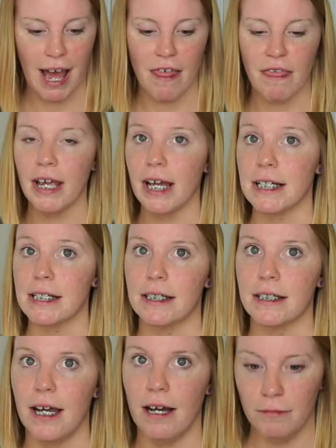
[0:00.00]
I think I
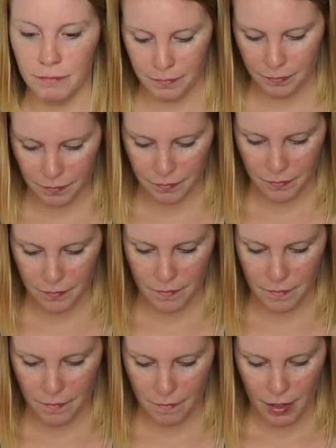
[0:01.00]
did, y'all.
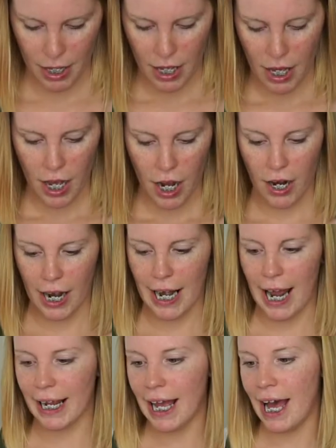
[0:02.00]
Alright,
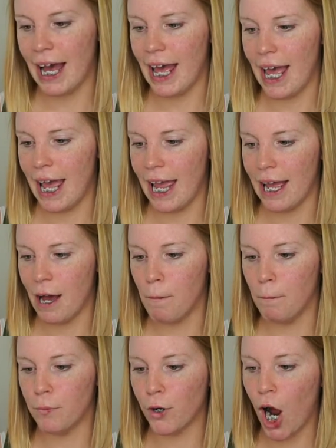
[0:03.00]
I got a
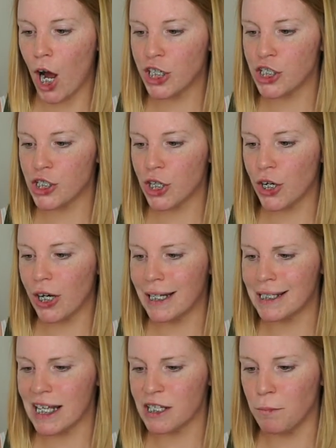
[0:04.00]
bronzer.
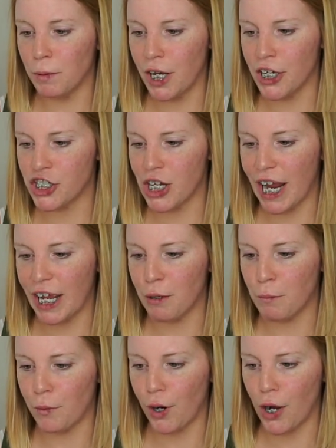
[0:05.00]
It says blush
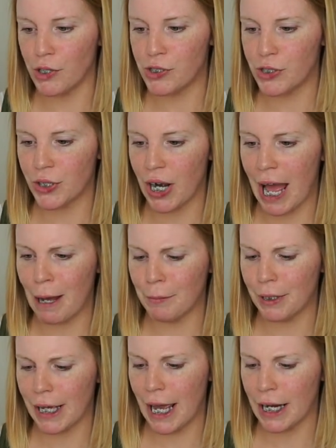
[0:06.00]
and bronzer
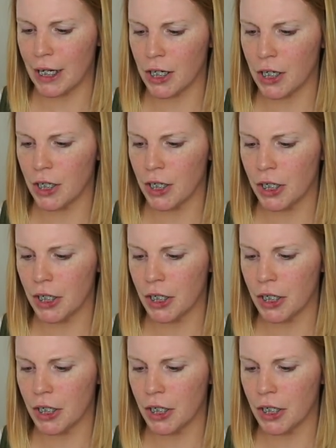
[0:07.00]
applicator,